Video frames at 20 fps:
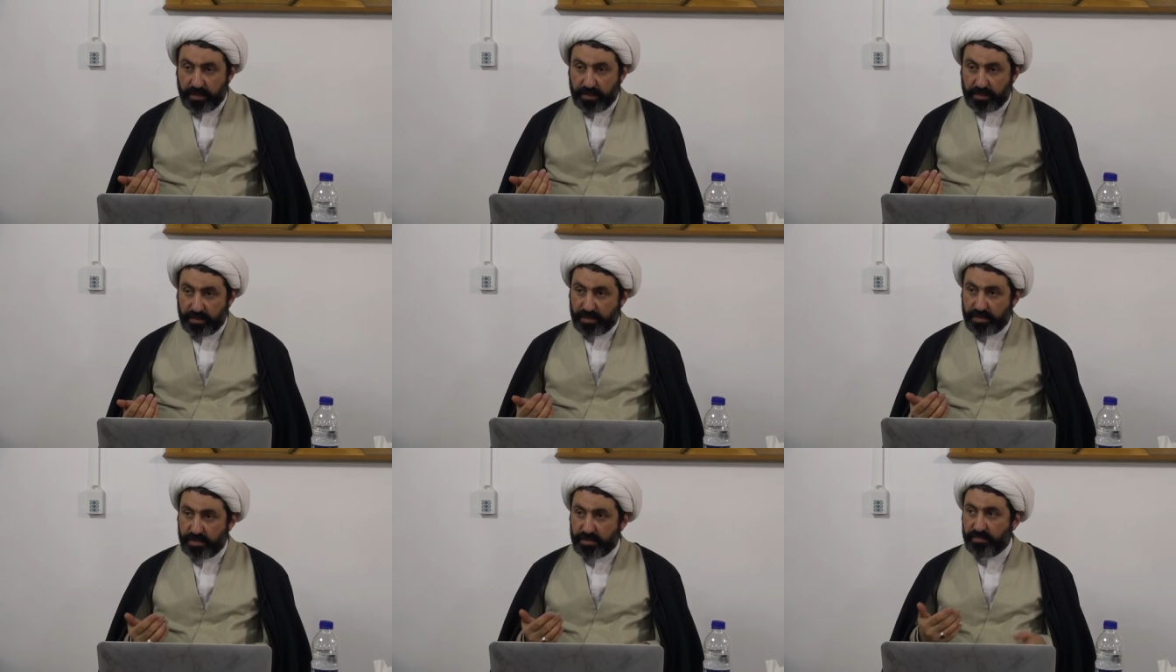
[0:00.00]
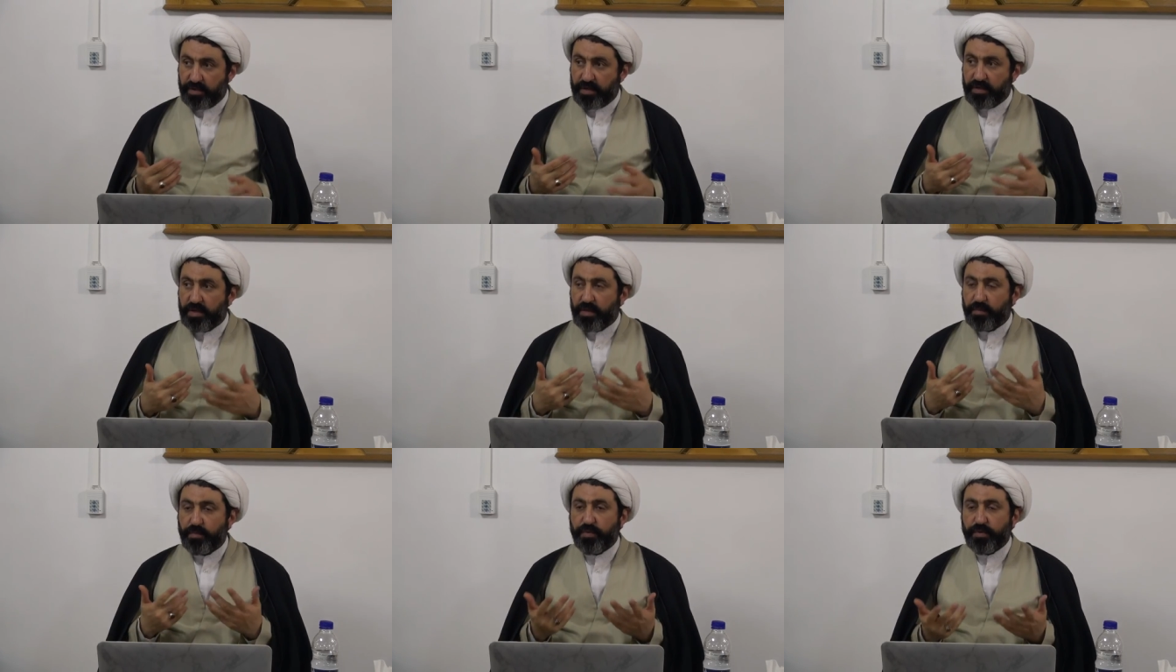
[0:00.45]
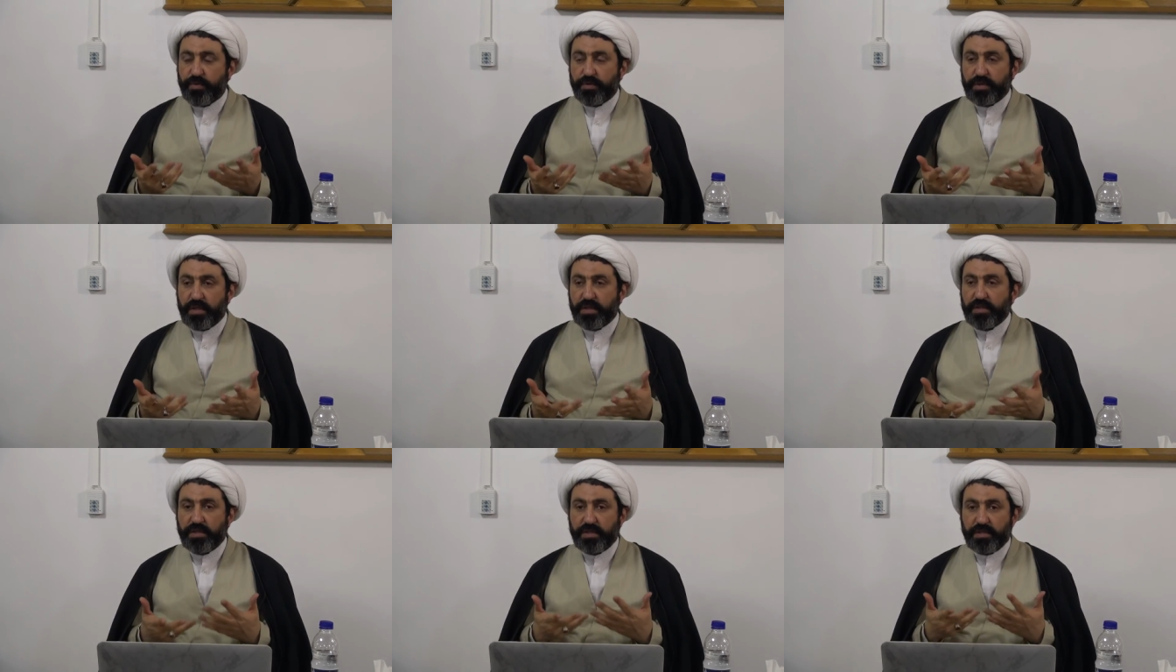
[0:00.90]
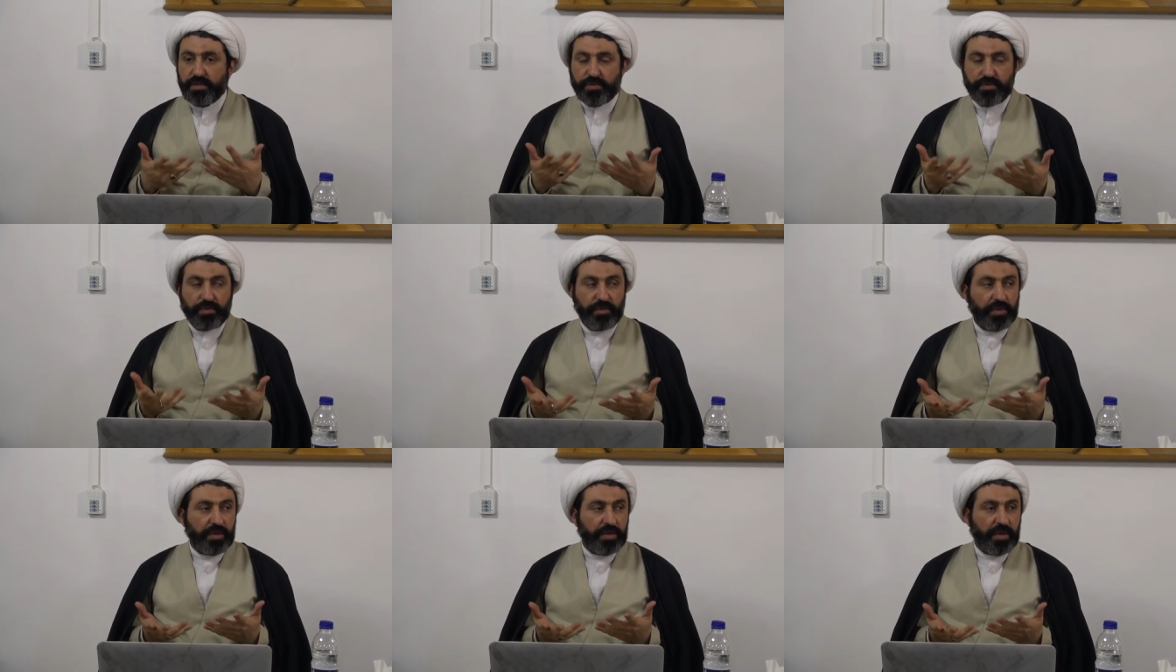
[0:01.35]
This is very important
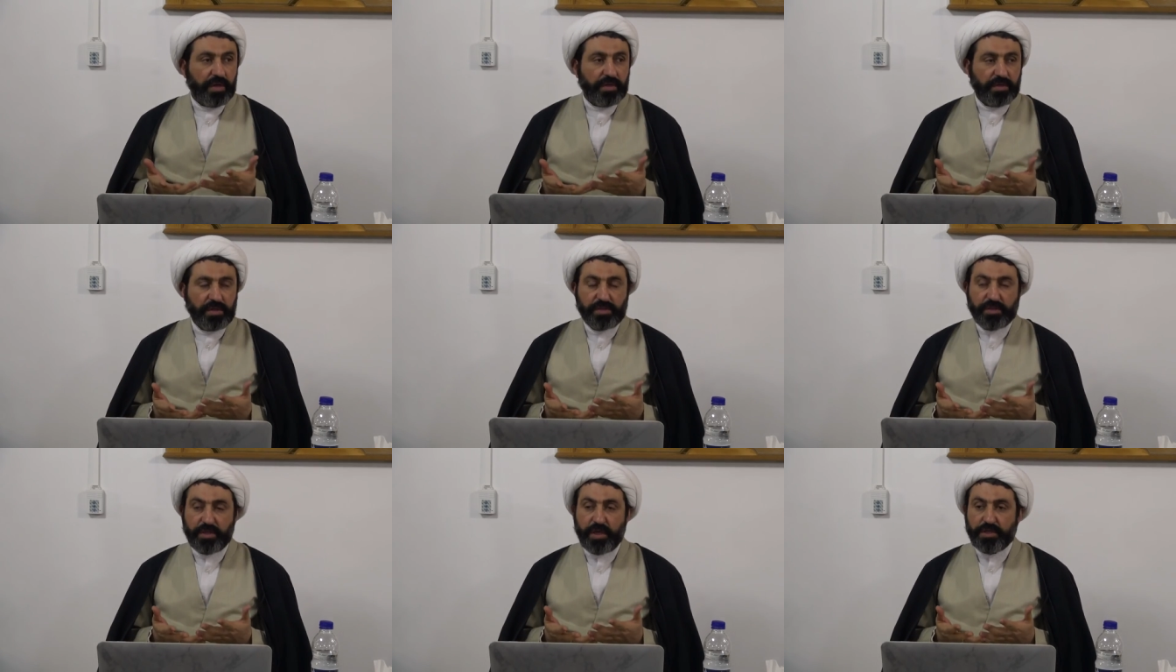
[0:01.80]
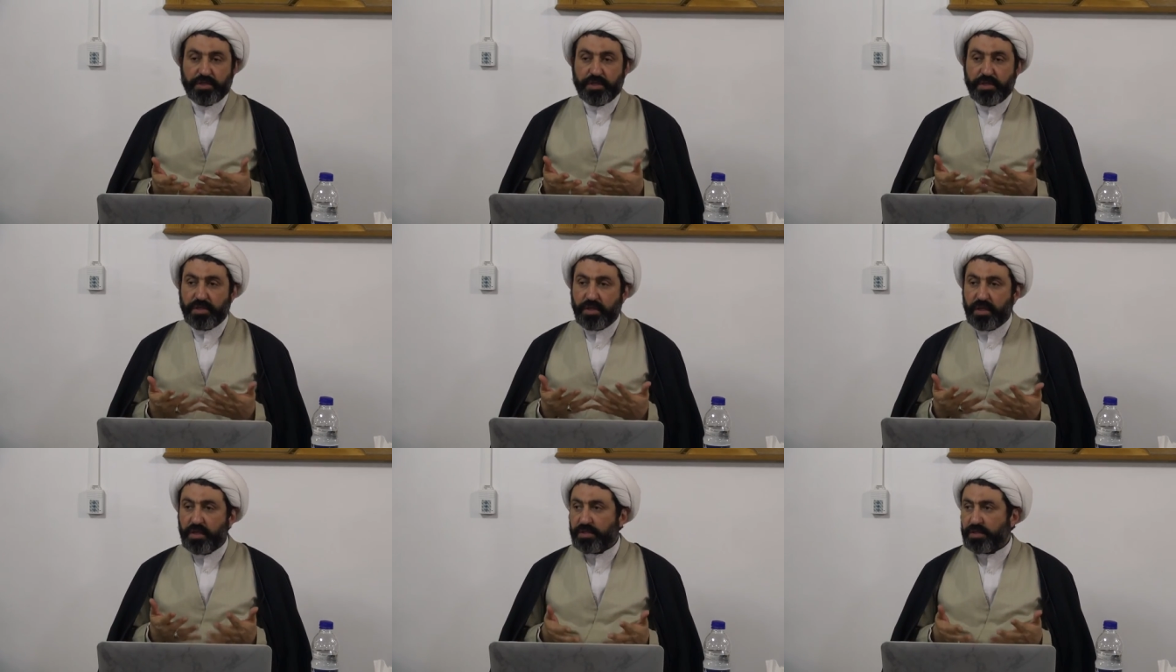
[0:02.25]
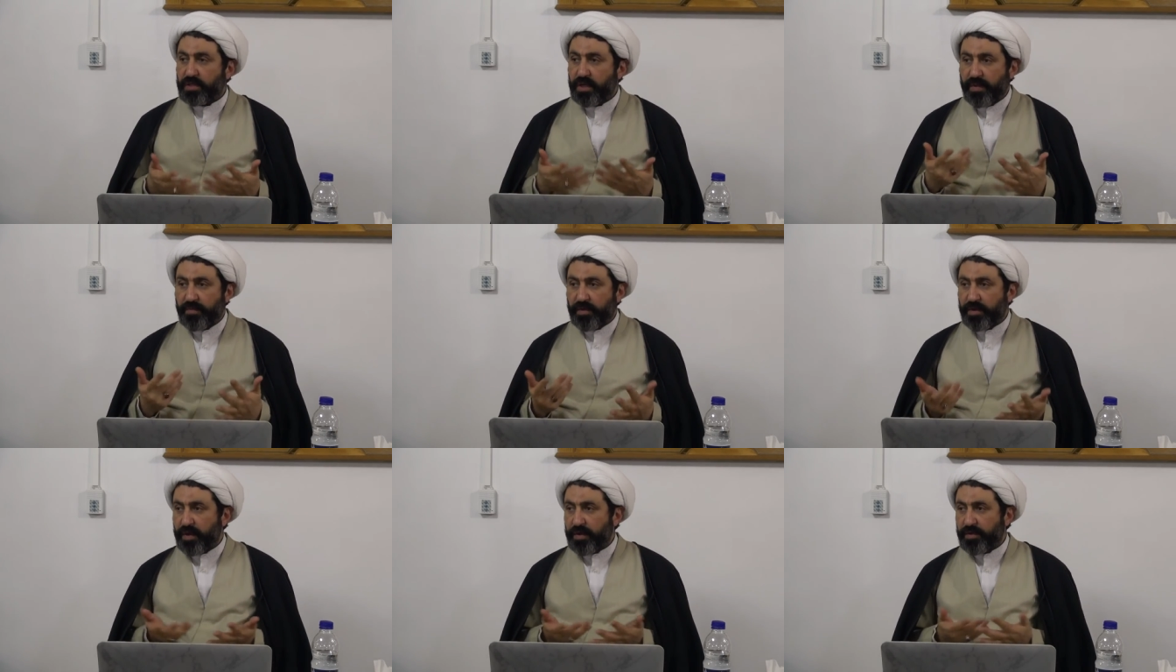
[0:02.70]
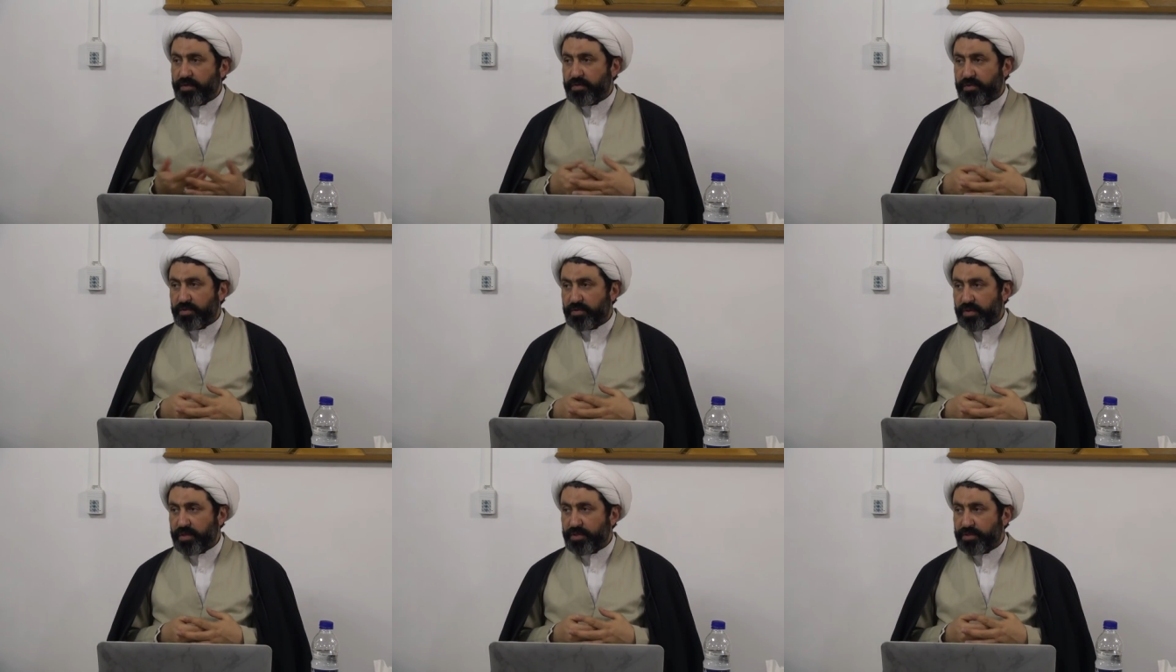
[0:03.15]
historical discussion in Islam and other
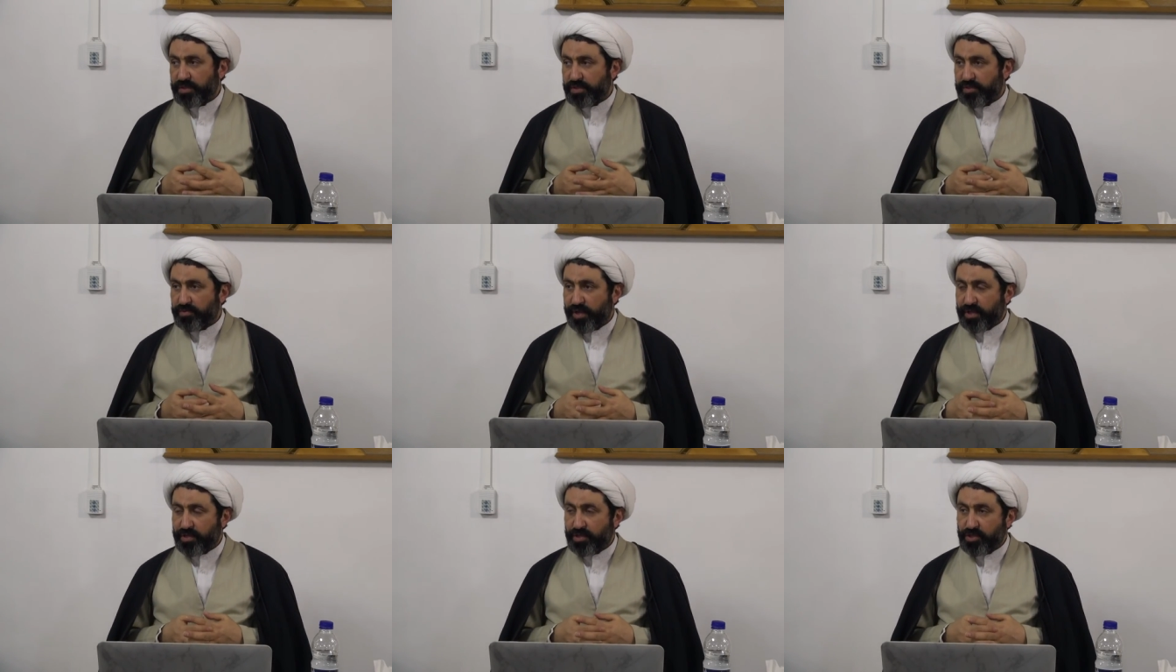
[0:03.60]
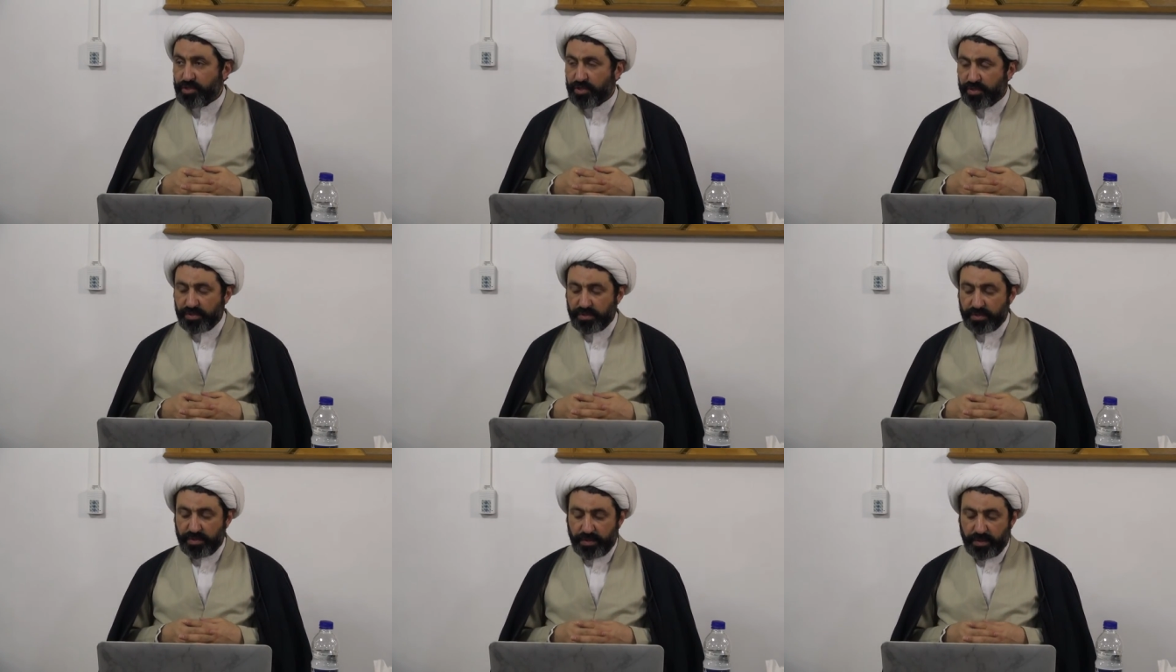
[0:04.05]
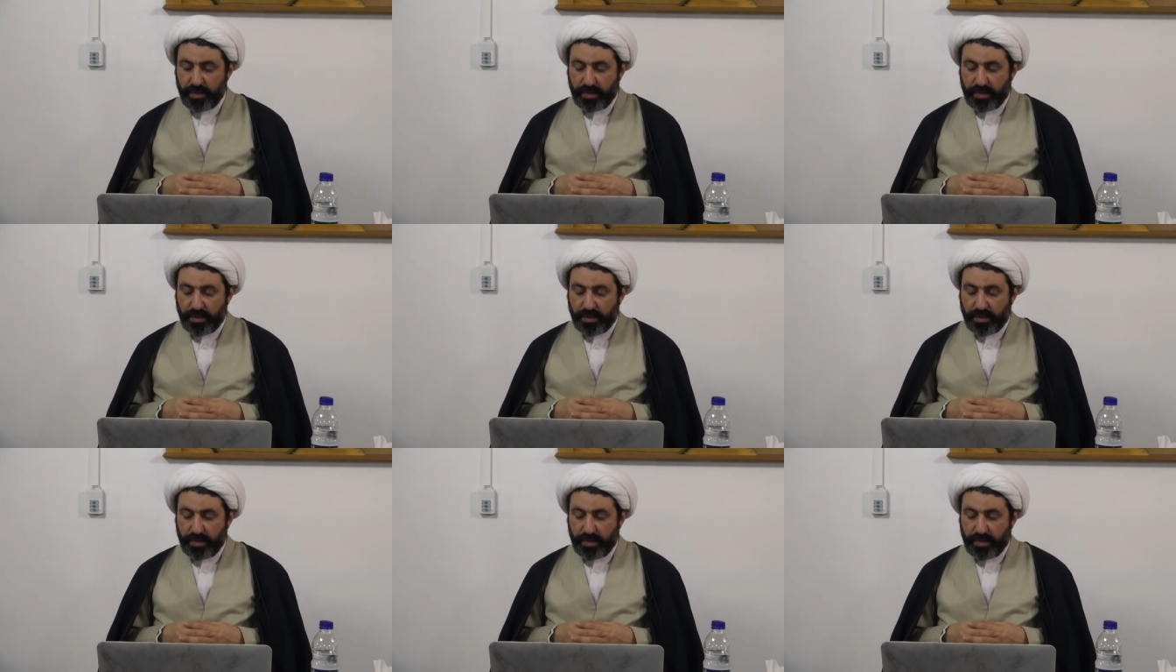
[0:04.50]
religious traditions,